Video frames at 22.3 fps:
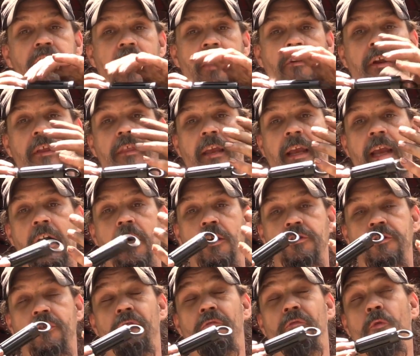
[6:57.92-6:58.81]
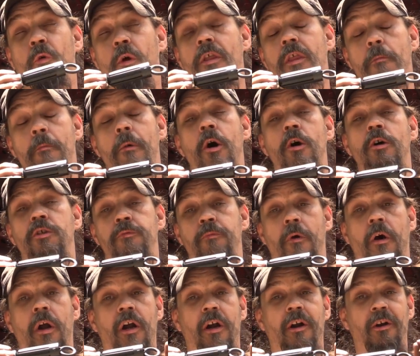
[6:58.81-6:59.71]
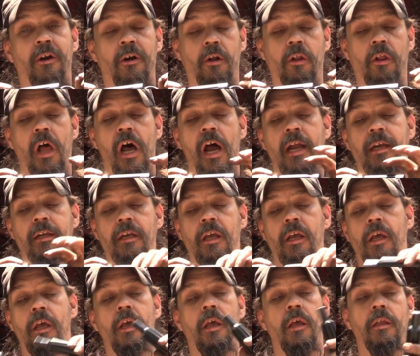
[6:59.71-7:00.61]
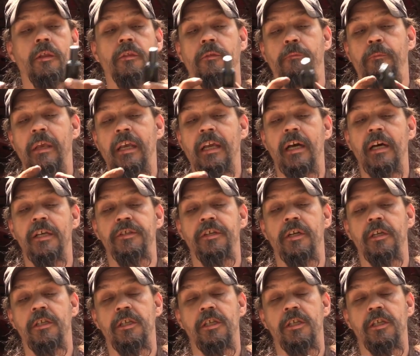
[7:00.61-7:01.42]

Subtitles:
and everything else, for the most part, are aligned. Because they're